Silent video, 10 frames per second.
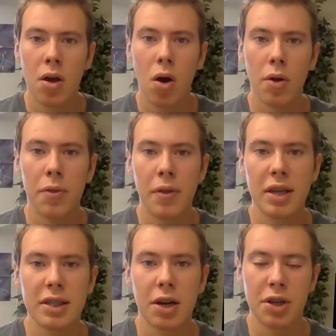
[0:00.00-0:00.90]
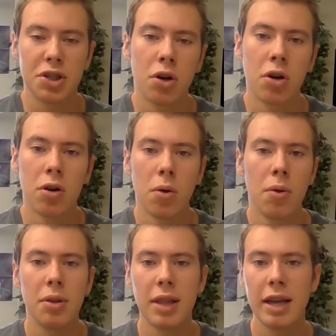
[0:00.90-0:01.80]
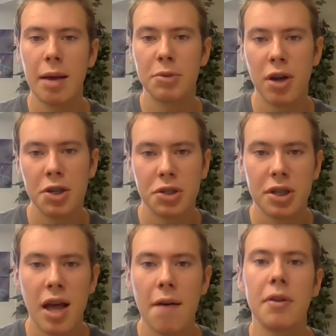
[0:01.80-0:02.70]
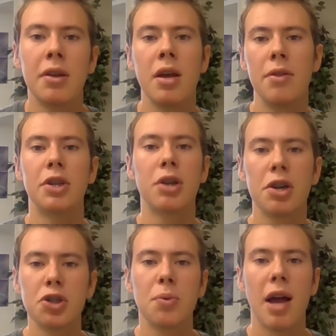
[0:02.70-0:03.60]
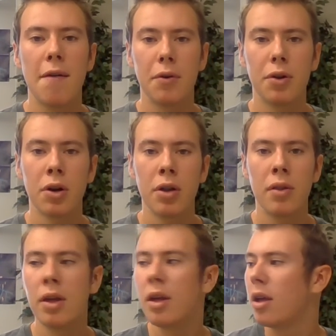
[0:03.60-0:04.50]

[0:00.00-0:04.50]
are the things that are eternal, laying up treasure in heaven. The treasures we have on earth,